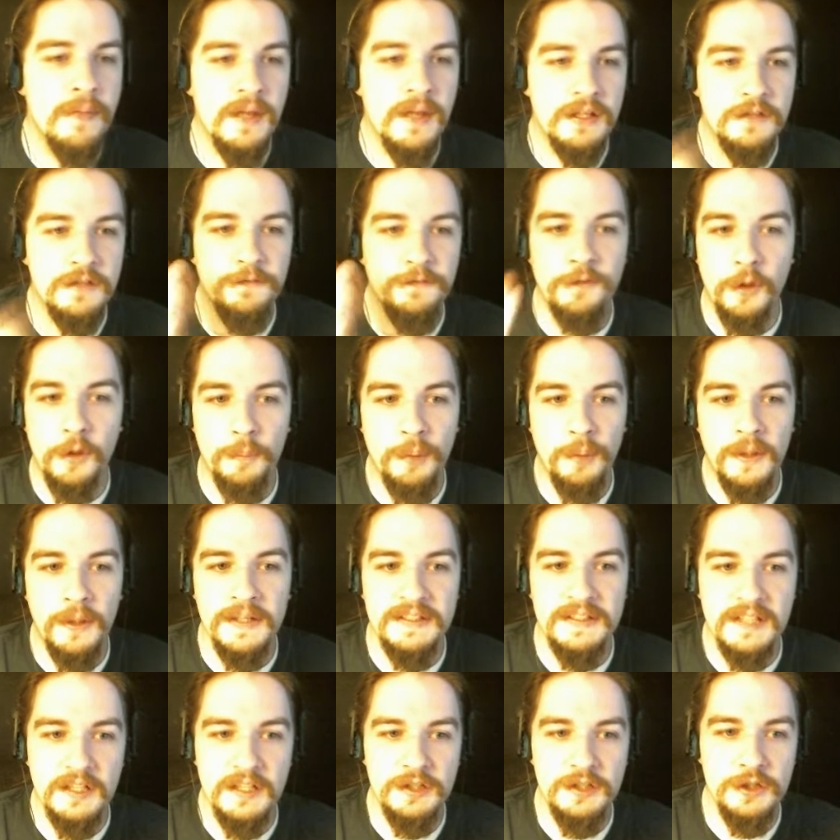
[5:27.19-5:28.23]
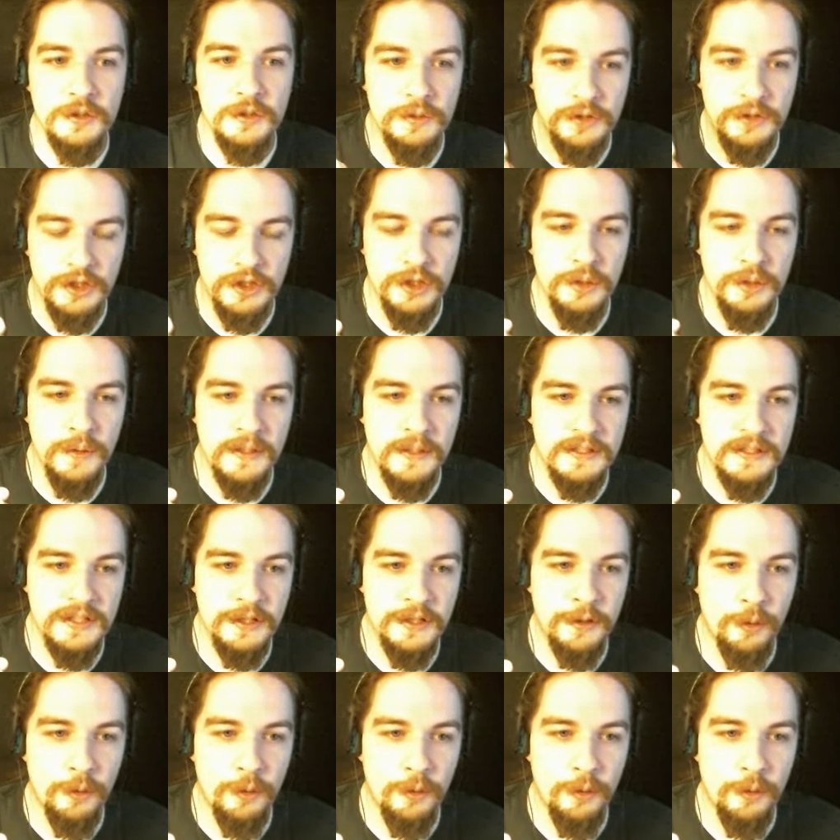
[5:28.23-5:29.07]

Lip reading: So 4 points gets you 2 into